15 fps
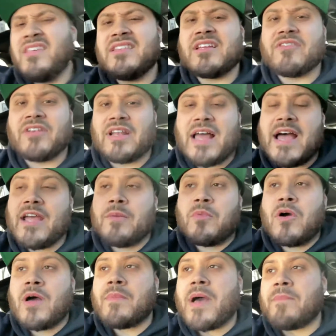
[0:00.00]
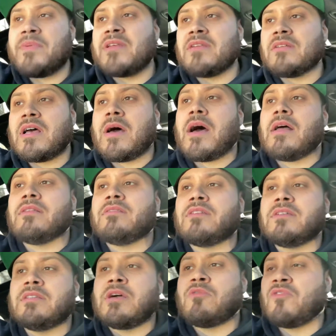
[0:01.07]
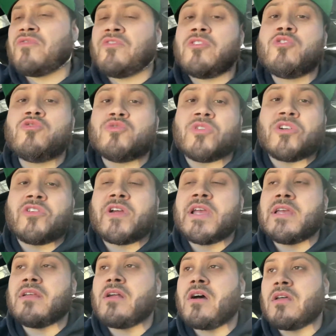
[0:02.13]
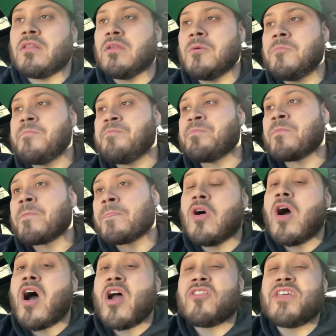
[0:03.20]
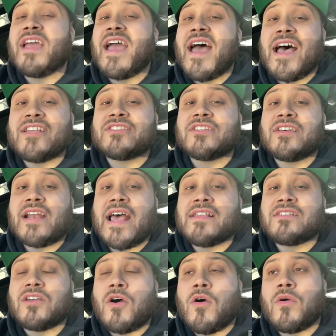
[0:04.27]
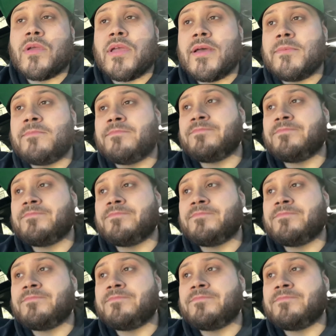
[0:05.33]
they're reliable. I've been the reviews are great on them. Are they as good as the OEM?